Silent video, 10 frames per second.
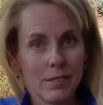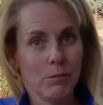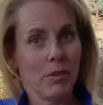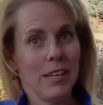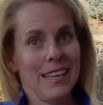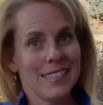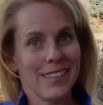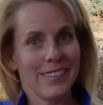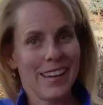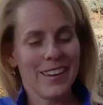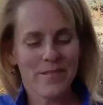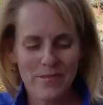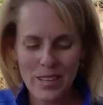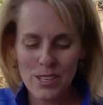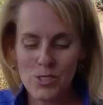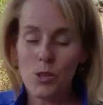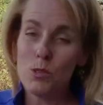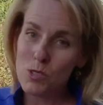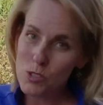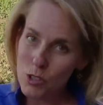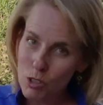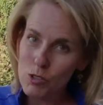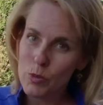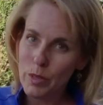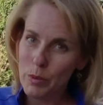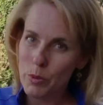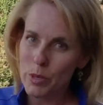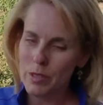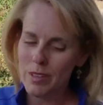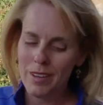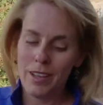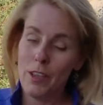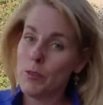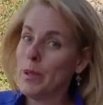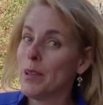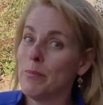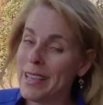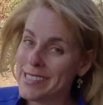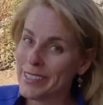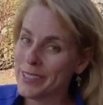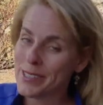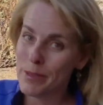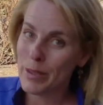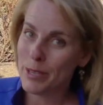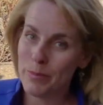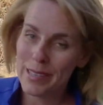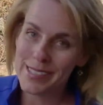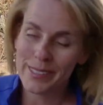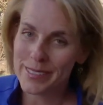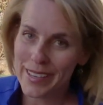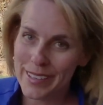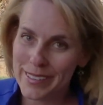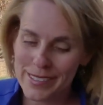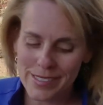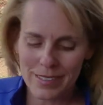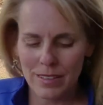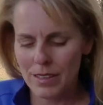Pretty easy, right? So circles are really important. If you're making bicycles, they make good bicycle tires.